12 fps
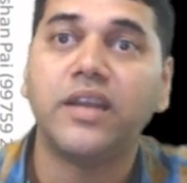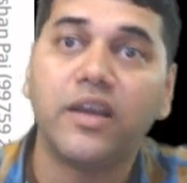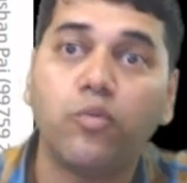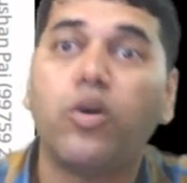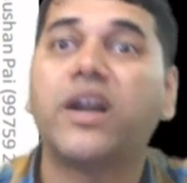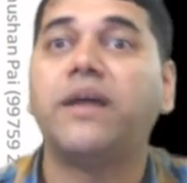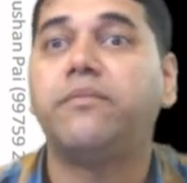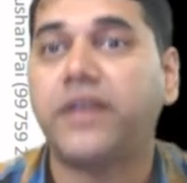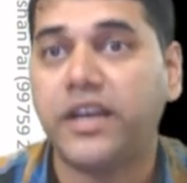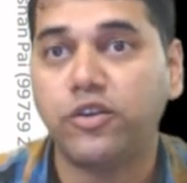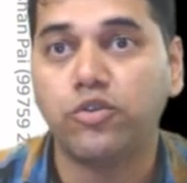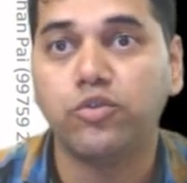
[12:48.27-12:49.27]
like what I'm
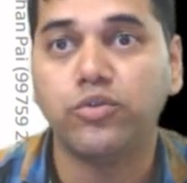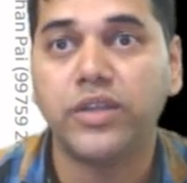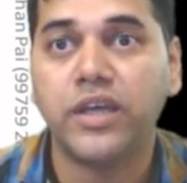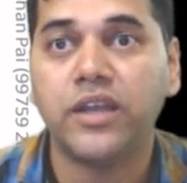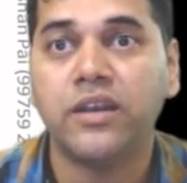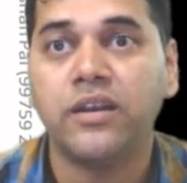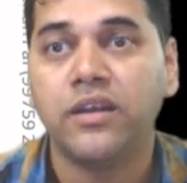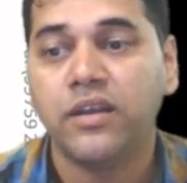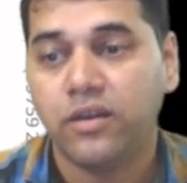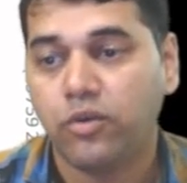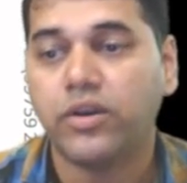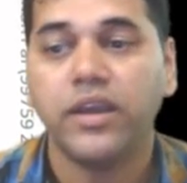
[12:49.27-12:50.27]
trying to do there,
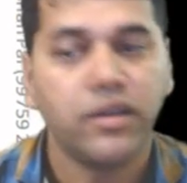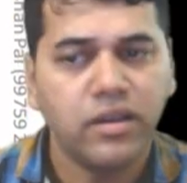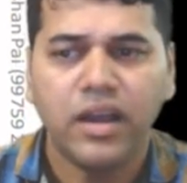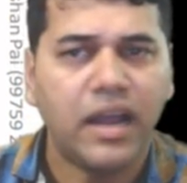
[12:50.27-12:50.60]
okay?